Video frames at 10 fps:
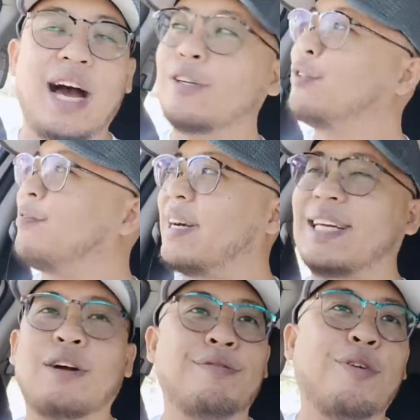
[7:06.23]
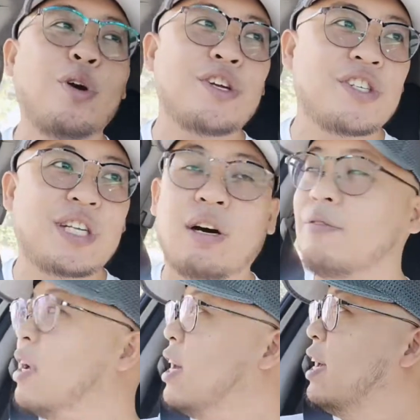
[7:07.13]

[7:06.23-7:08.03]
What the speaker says: how to find out for yourself